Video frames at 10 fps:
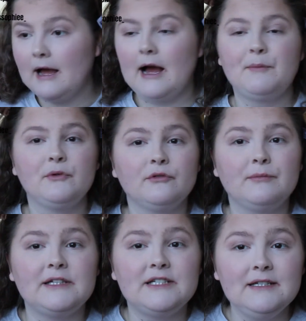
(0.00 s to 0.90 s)
apples of
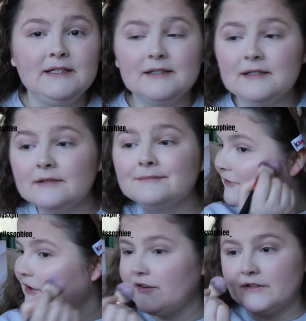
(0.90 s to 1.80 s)
my cheeks. It's
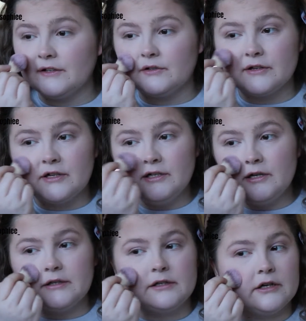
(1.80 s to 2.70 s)
very subtle. It's kind of
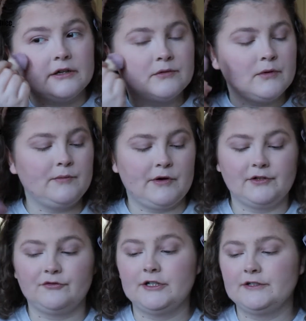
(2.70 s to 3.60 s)
like the NARS one where
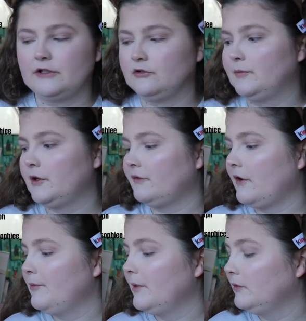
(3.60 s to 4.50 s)
it's really subtle but it's
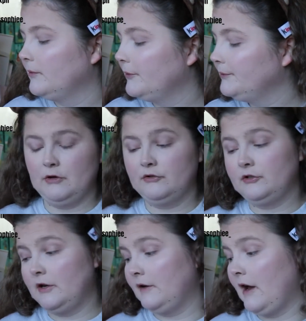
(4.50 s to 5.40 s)
very buildable. We also
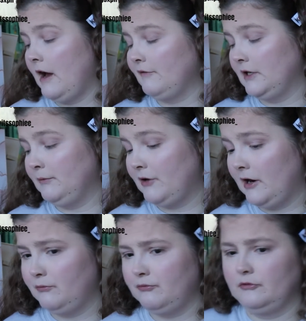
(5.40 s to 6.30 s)
don't have any
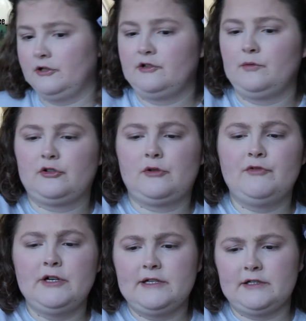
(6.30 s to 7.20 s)
brow products, which I'm
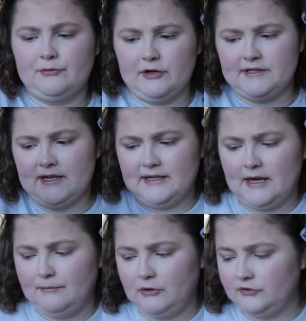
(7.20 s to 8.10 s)
really surprised at
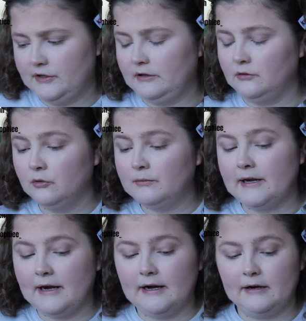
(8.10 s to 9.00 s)
again because they normally
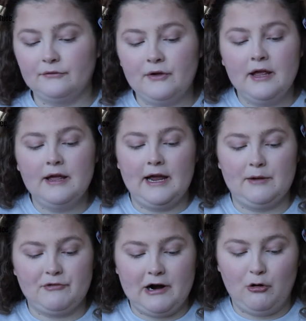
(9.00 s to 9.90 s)
have a
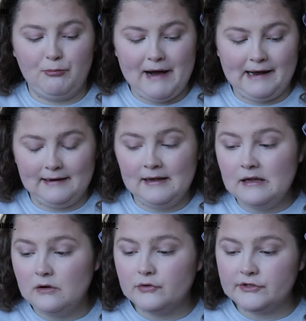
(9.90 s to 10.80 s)
brow palette
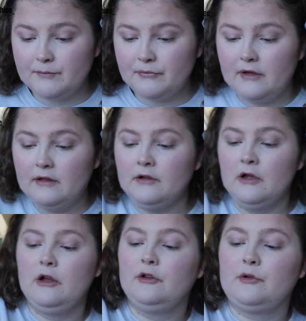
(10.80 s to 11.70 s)
or something.
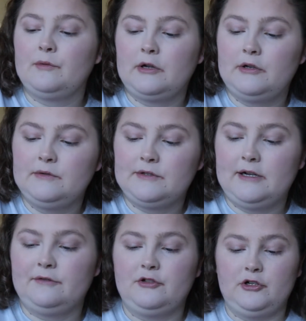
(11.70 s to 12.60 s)
So I'm going to
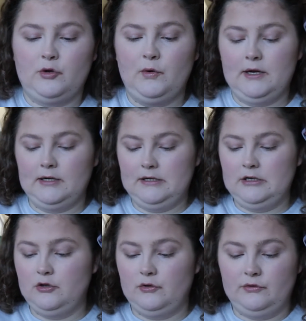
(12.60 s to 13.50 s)
have to quickly
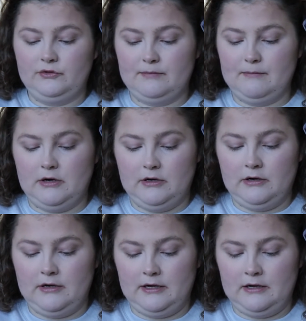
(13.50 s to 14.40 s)
use
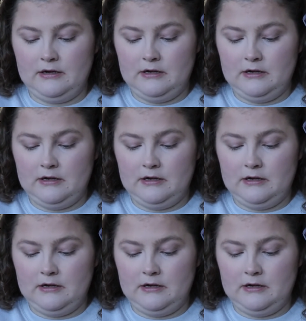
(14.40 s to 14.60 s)
my